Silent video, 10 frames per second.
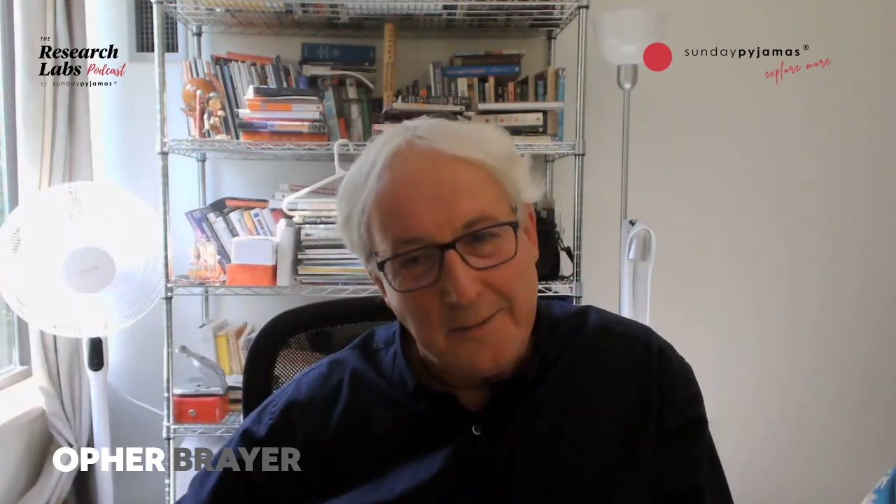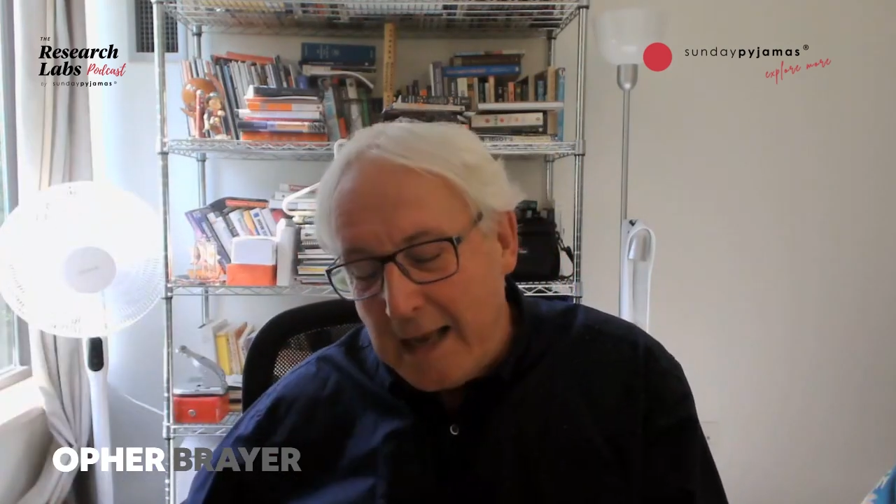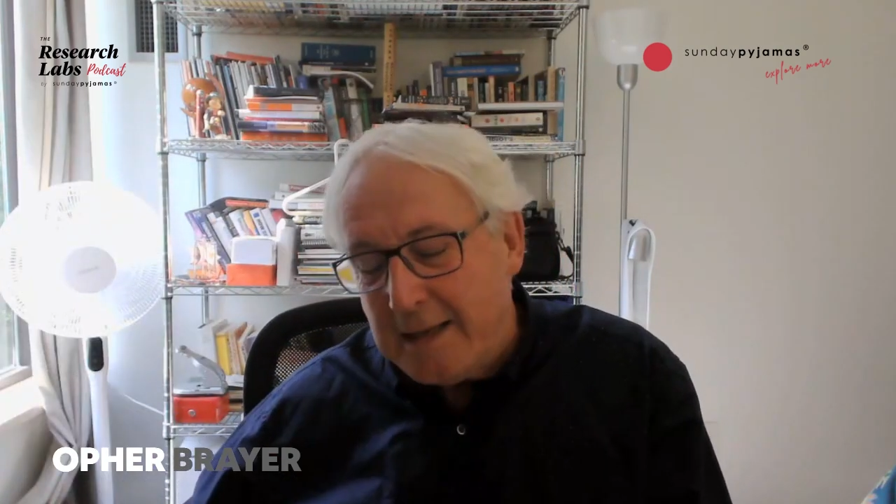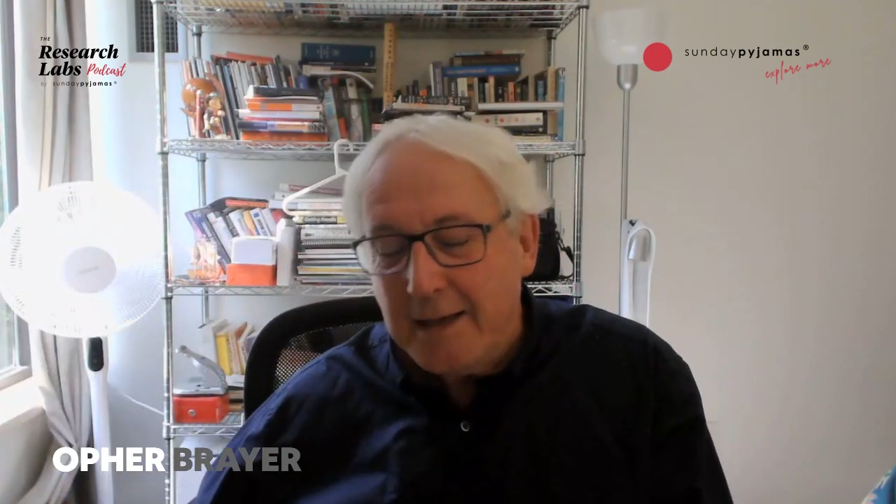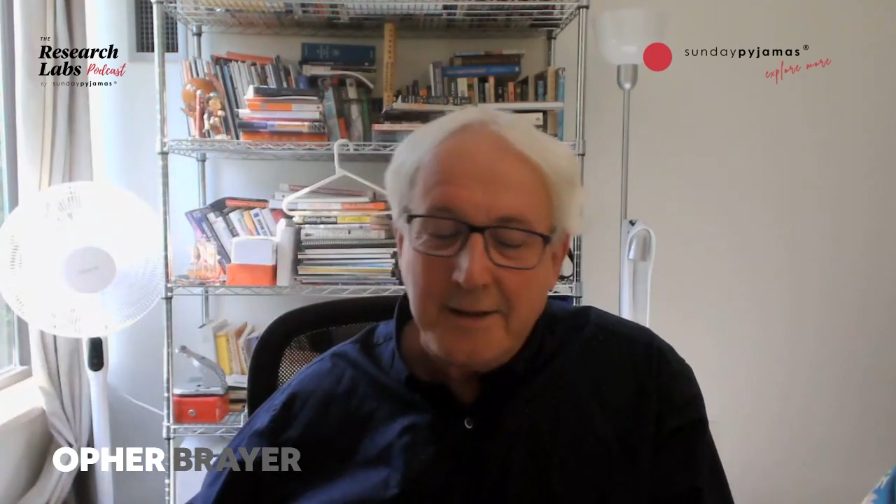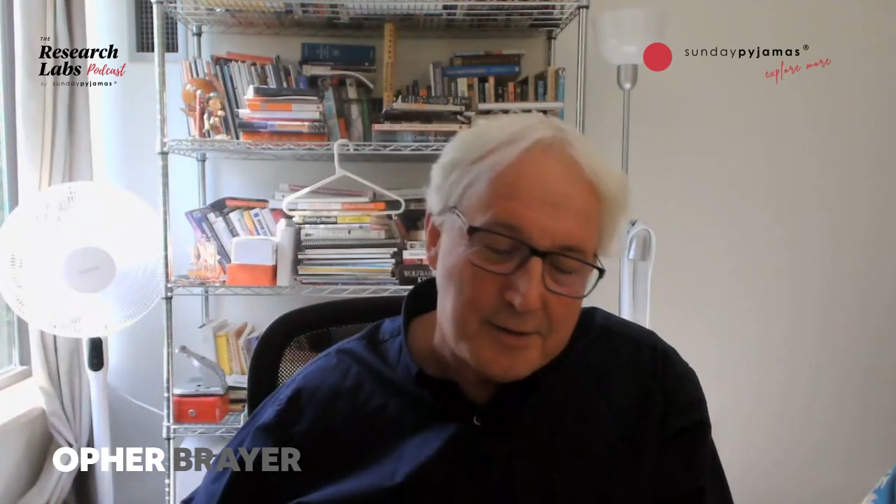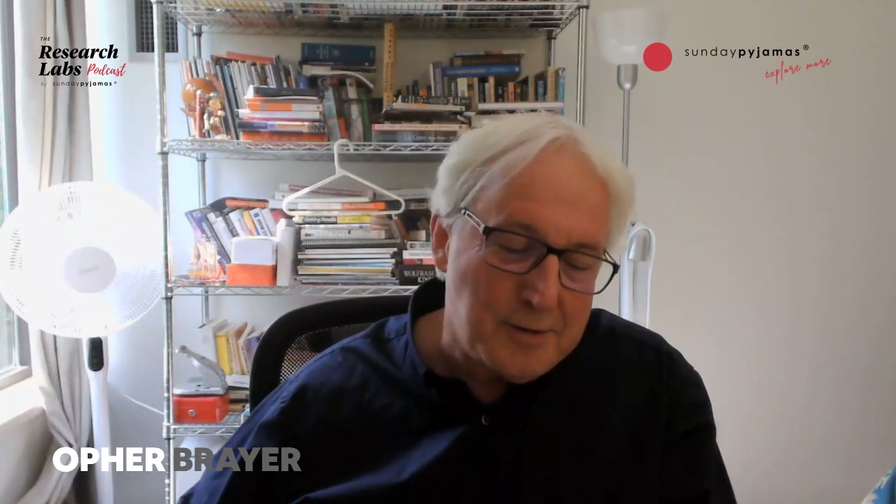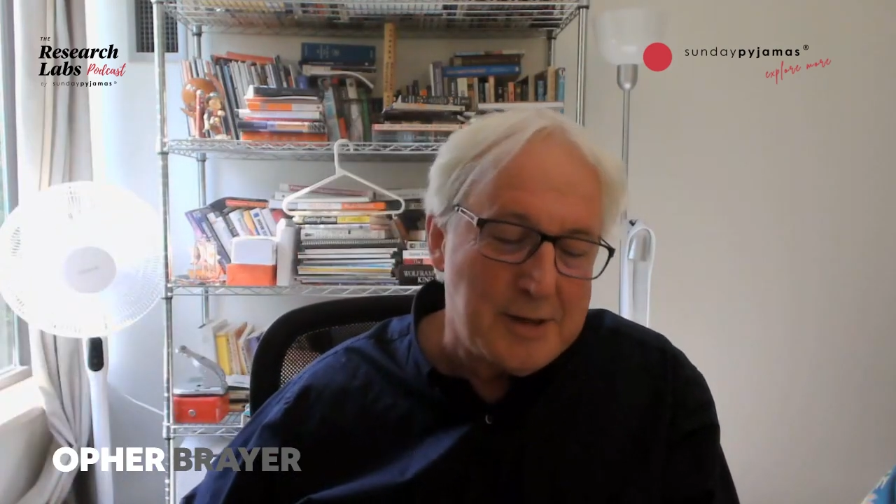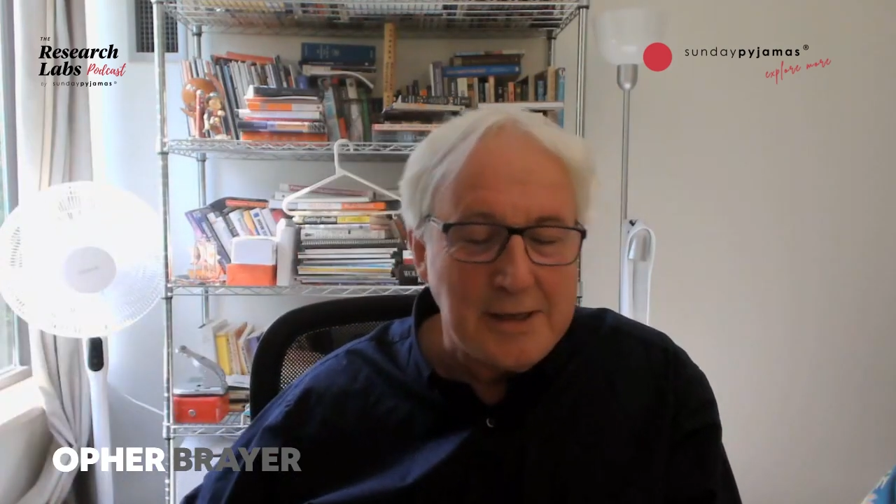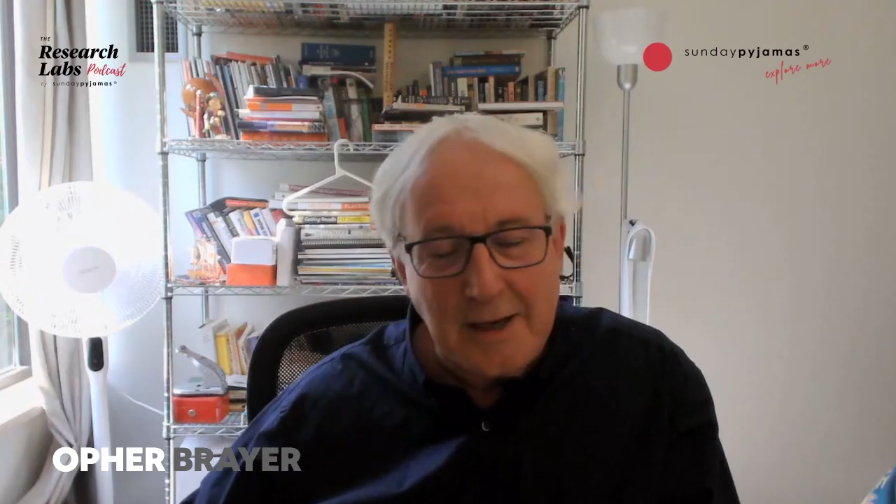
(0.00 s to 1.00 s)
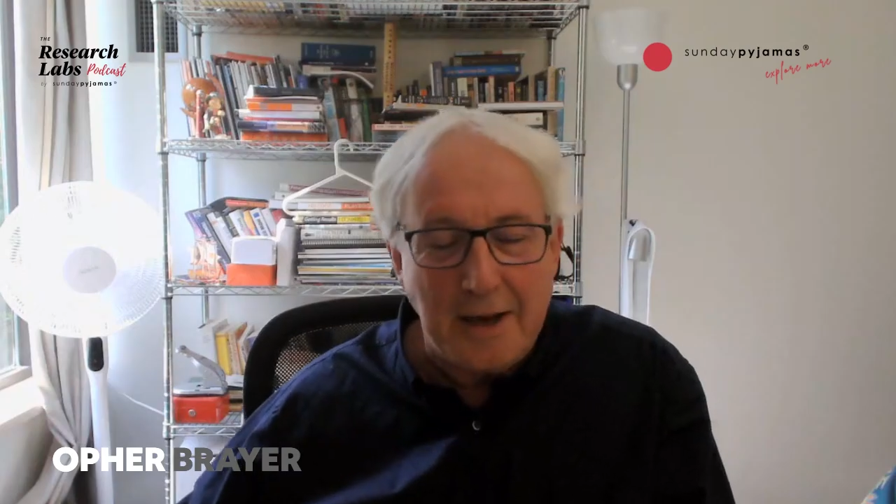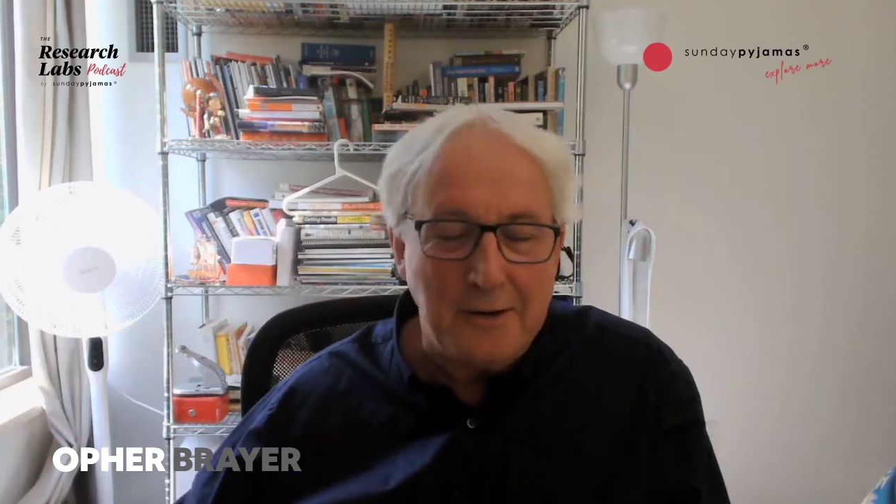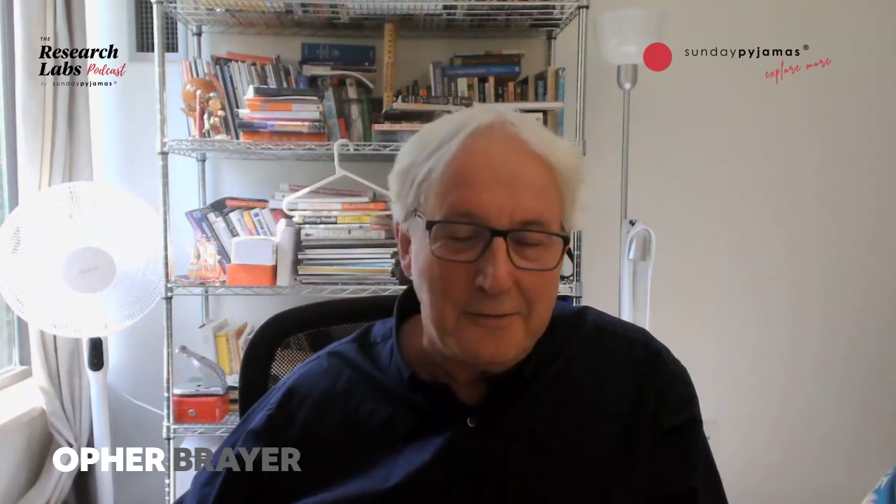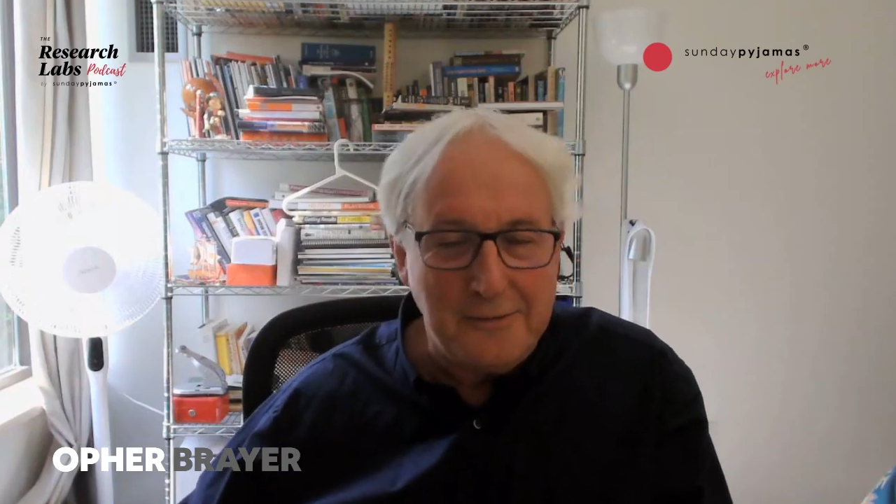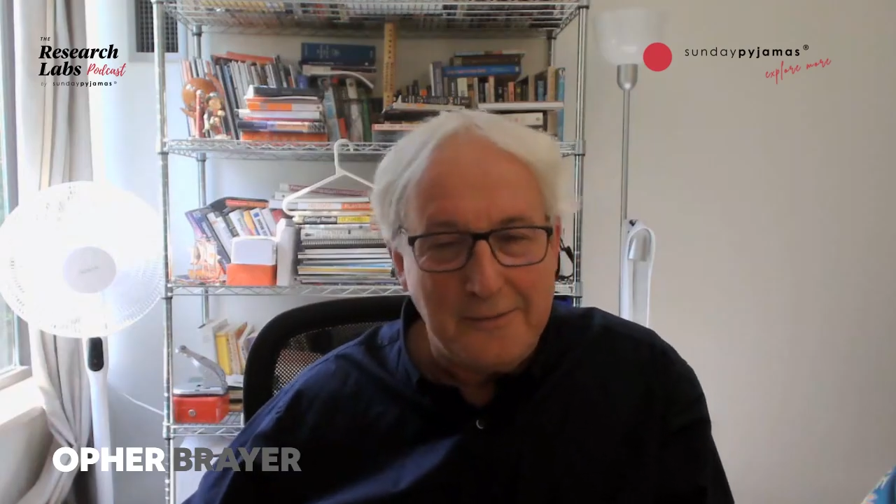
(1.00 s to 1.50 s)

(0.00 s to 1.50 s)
That's it. So this is kind of...